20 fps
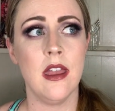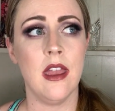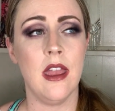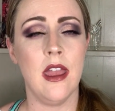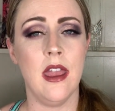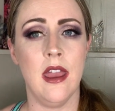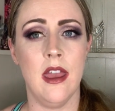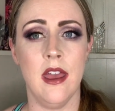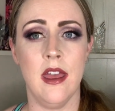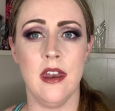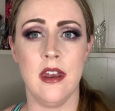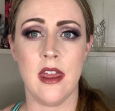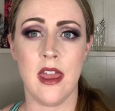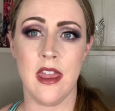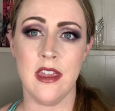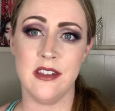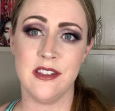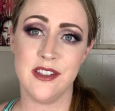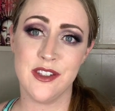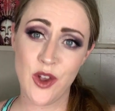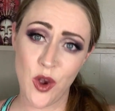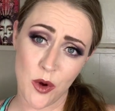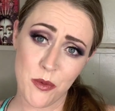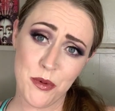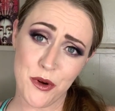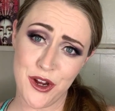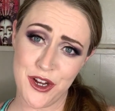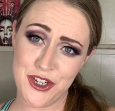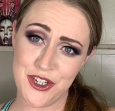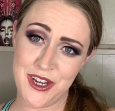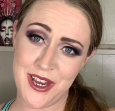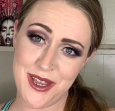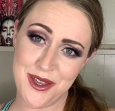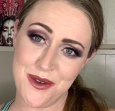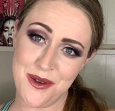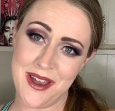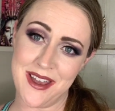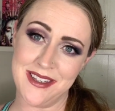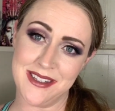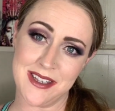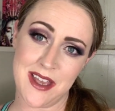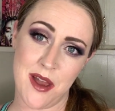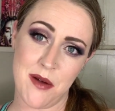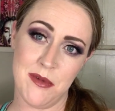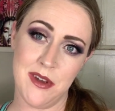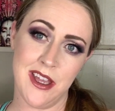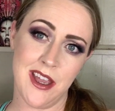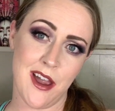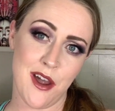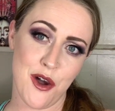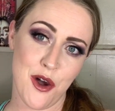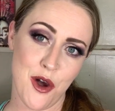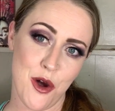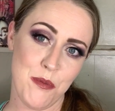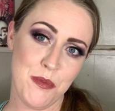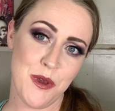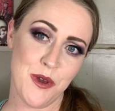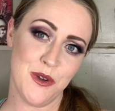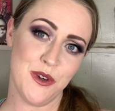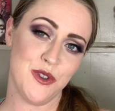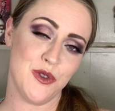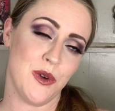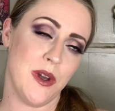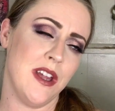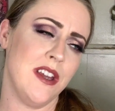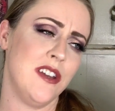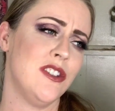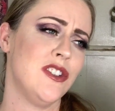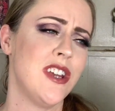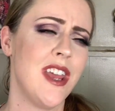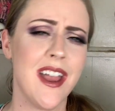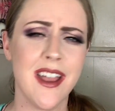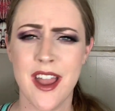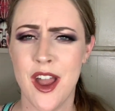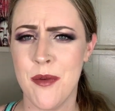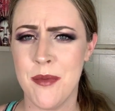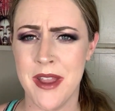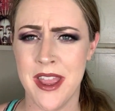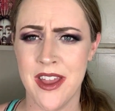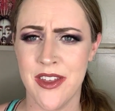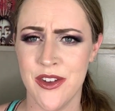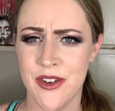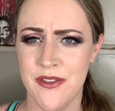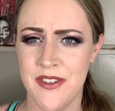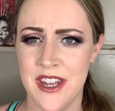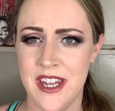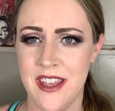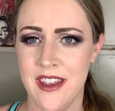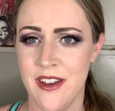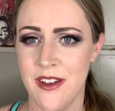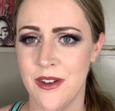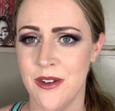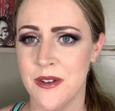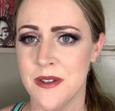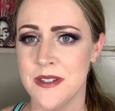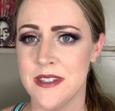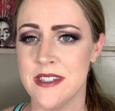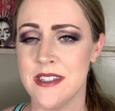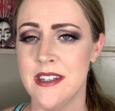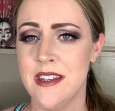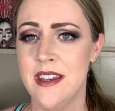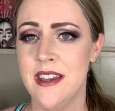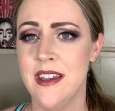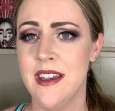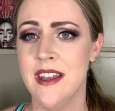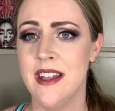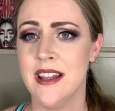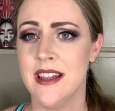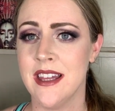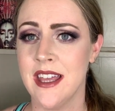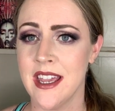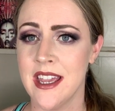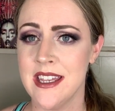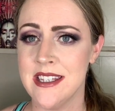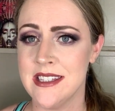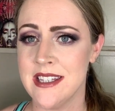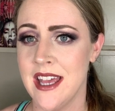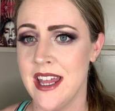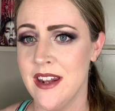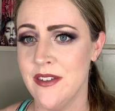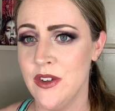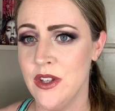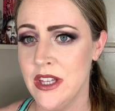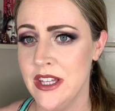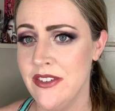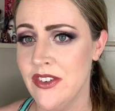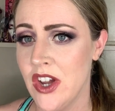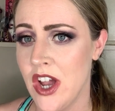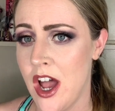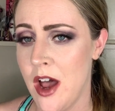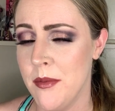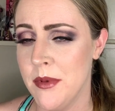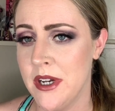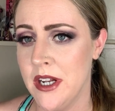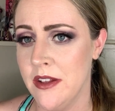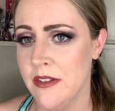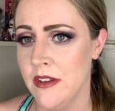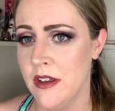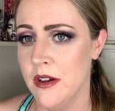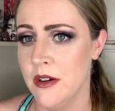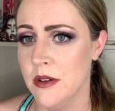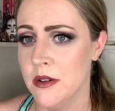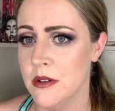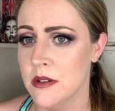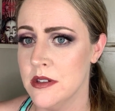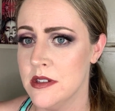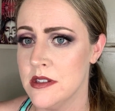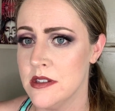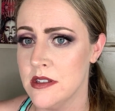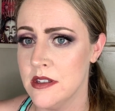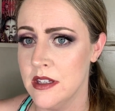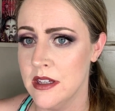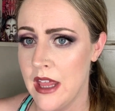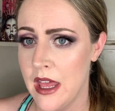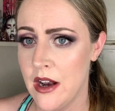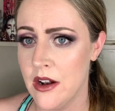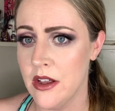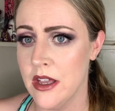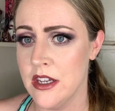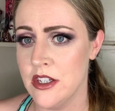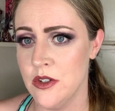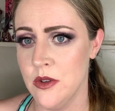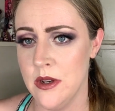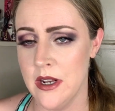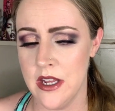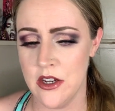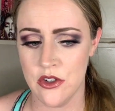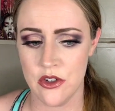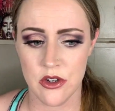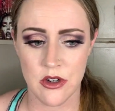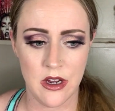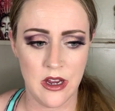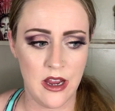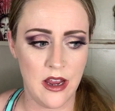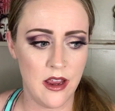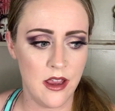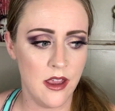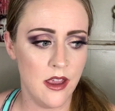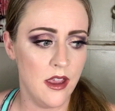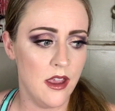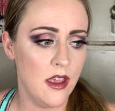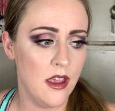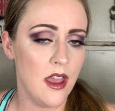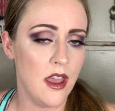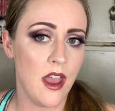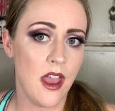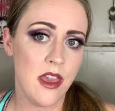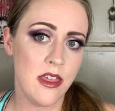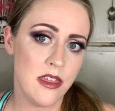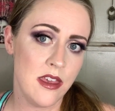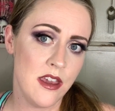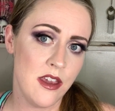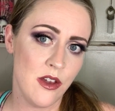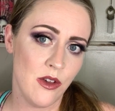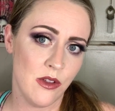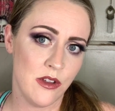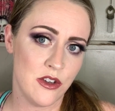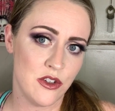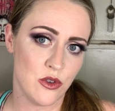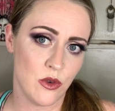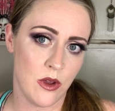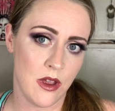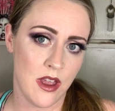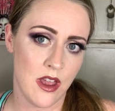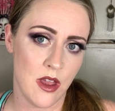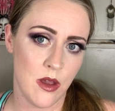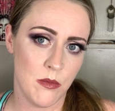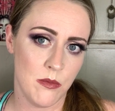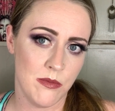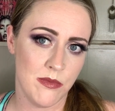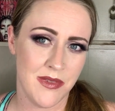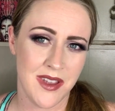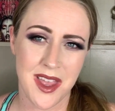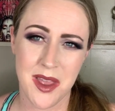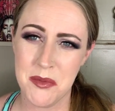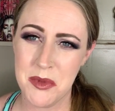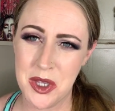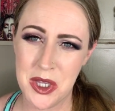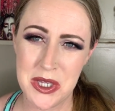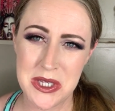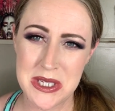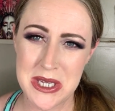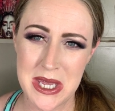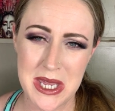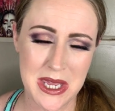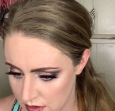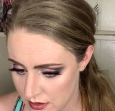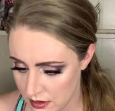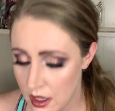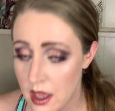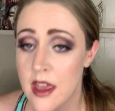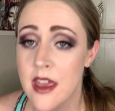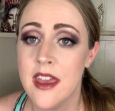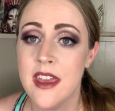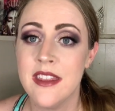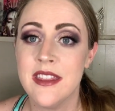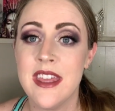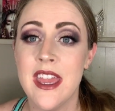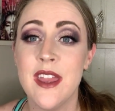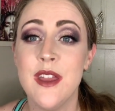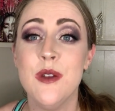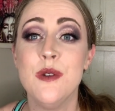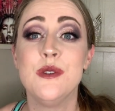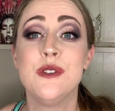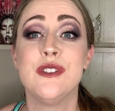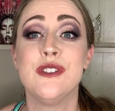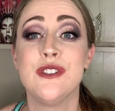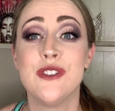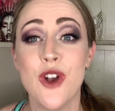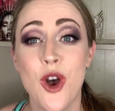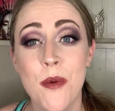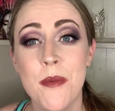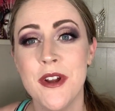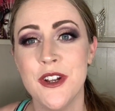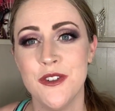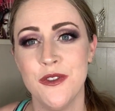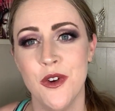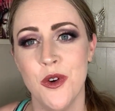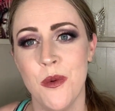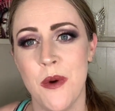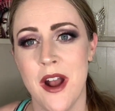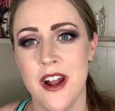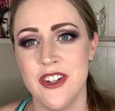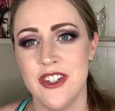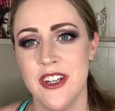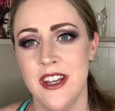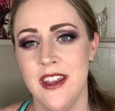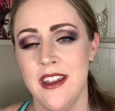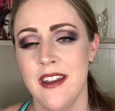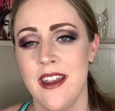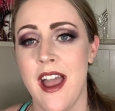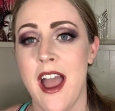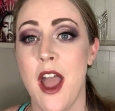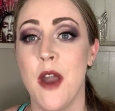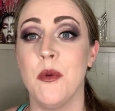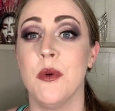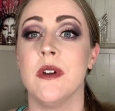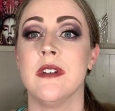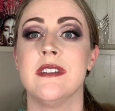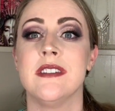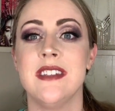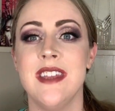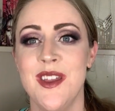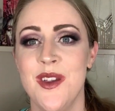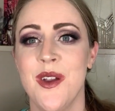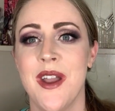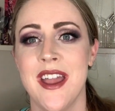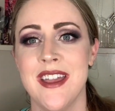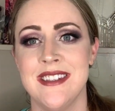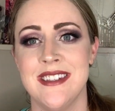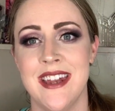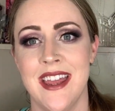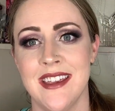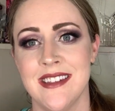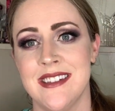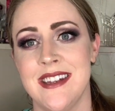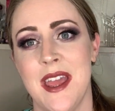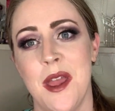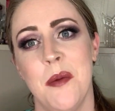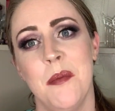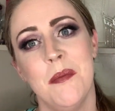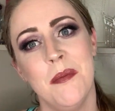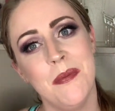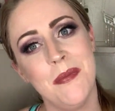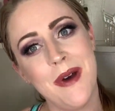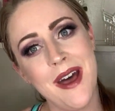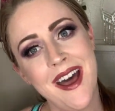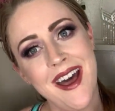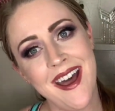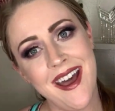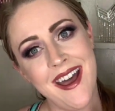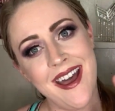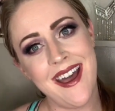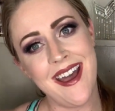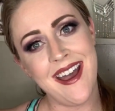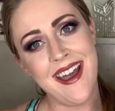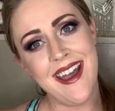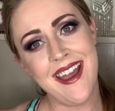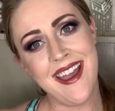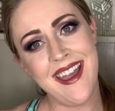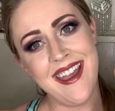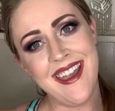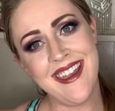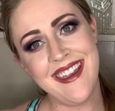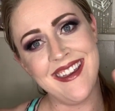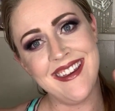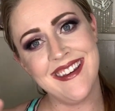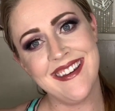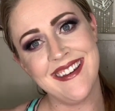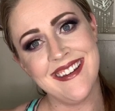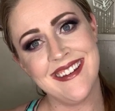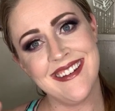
And I so appreciate you guys coming. I hope you enjoyed. Check out my other videos. Like I said, if you leave a comment on those, that'll get you an entry. I think you'll enjoy them. I'm a good time. Thank you so much for watching. I will see you guys next time. Bye!